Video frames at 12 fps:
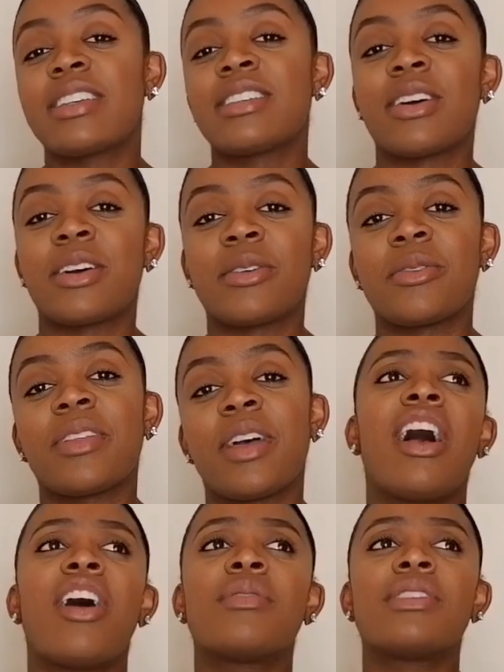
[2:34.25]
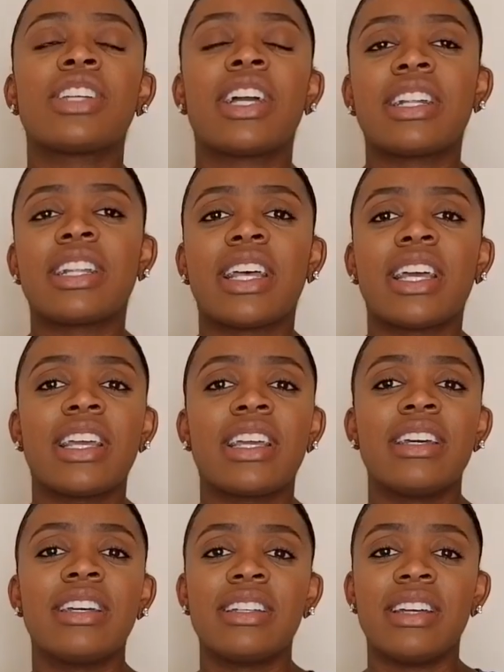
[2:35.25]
So I've been trying to like